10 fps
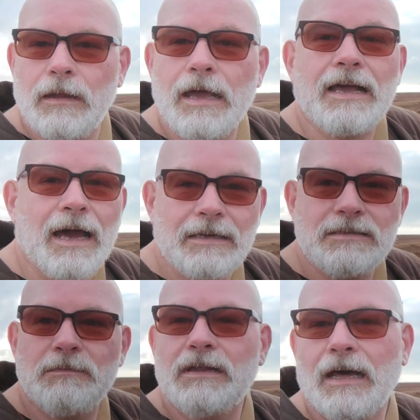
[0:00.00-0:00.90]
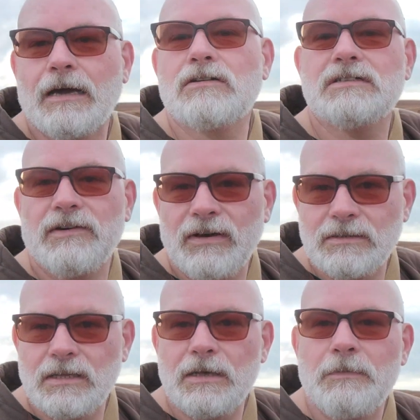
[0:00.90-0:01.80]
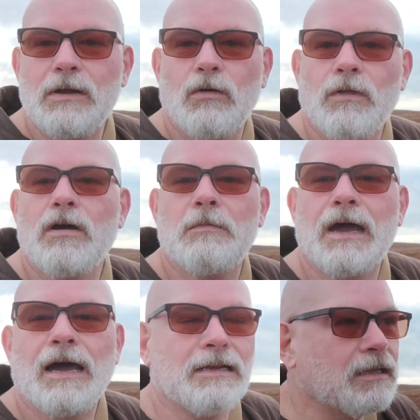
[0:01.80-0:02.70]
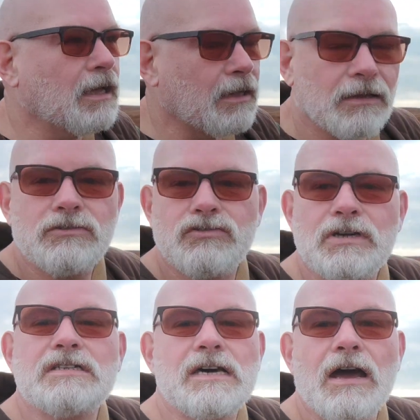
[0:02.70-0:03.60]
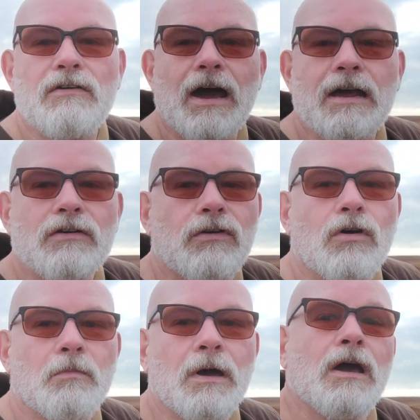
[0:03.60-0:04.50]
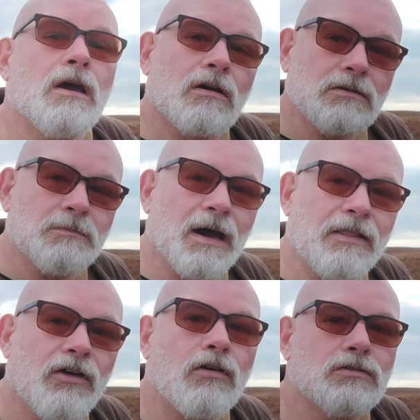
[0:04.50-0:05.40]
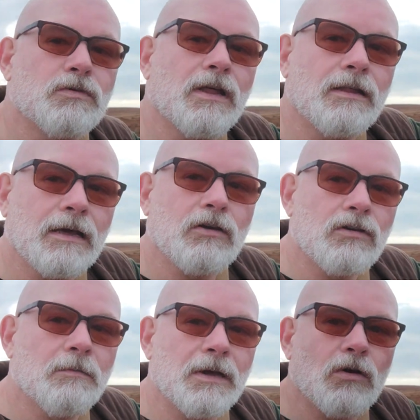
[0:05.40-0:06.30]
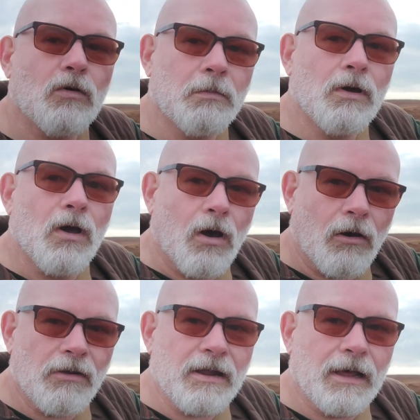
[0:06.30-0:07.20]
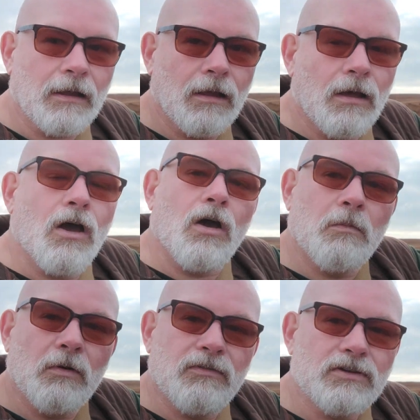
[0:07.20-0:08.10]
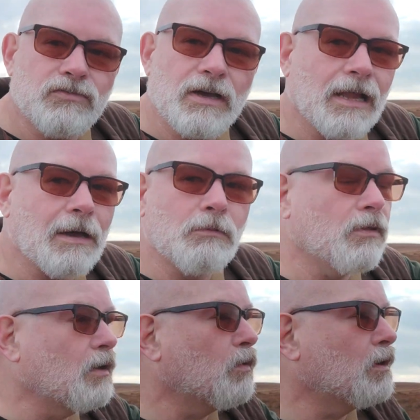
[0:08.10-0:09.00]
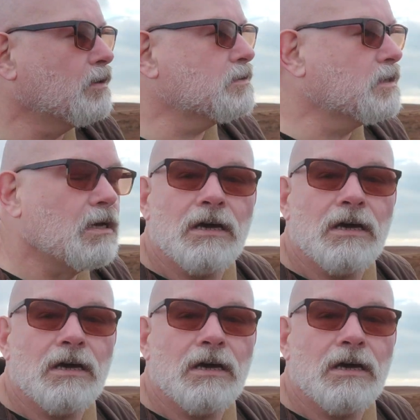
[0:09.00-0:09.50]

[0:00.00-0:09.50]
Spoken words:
It can't have been that, because I've actually been up there behind, in the trees are higher up, because my thoughts were that they could have been up on an hill above the tree line, but they weren't.